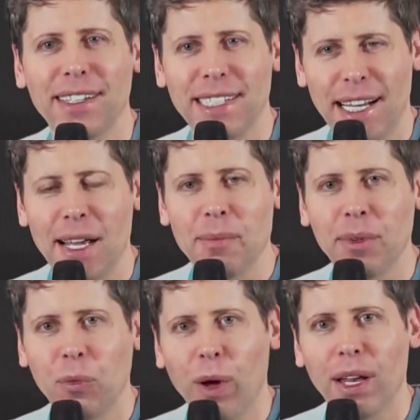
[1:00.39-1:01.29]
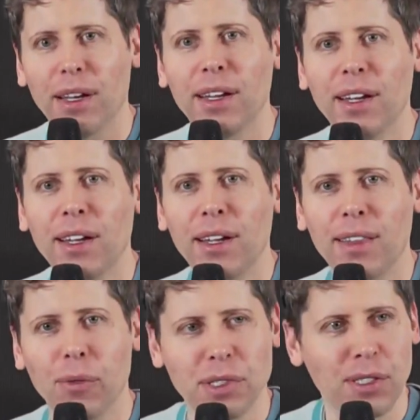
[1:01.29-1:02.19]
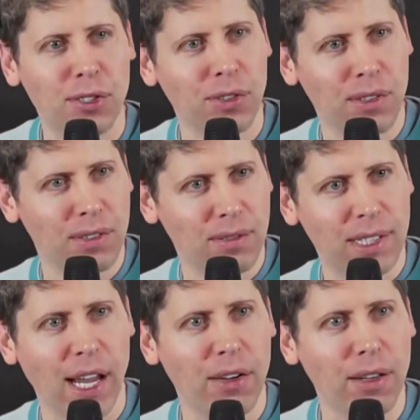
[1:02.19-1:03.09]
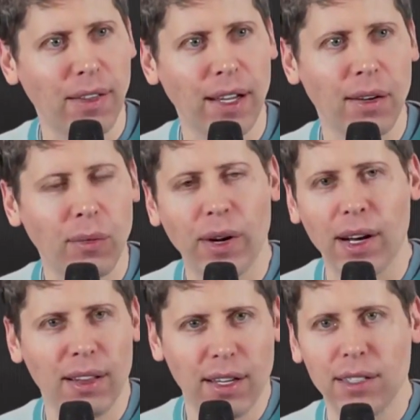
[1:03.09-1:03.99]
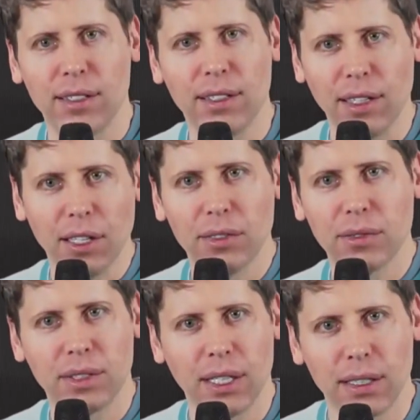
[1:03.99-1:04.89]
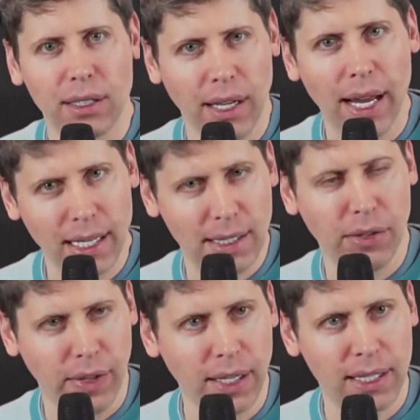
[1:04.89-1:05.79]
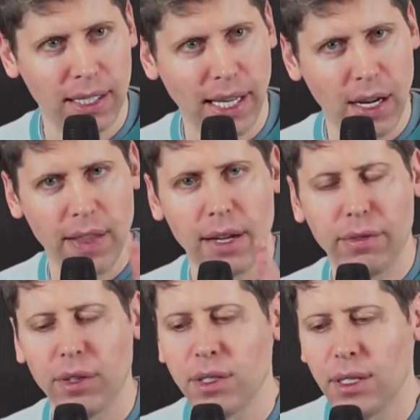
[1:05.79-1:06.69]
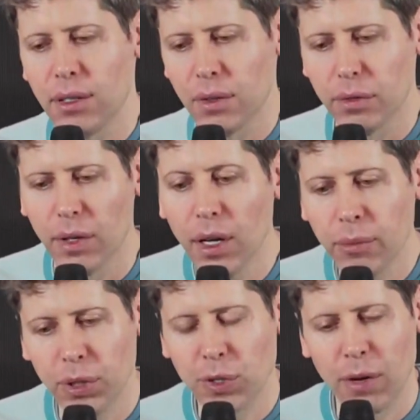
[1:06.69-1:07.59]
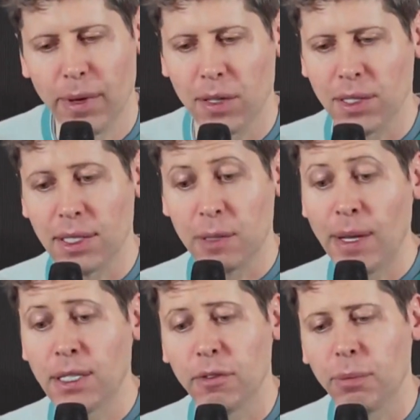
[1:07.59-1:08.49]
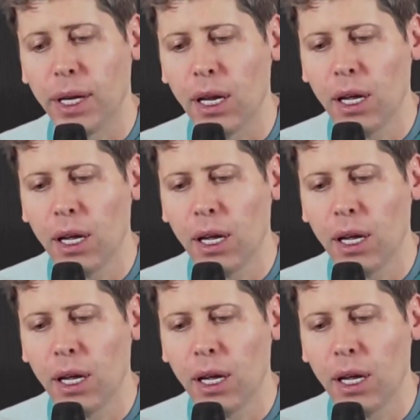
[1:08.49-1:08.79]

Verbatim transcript: time when there was a certain scaling thing where I thought, you know, it's going to, and I still think to stay on that frontier of pre-trained models is expensive. But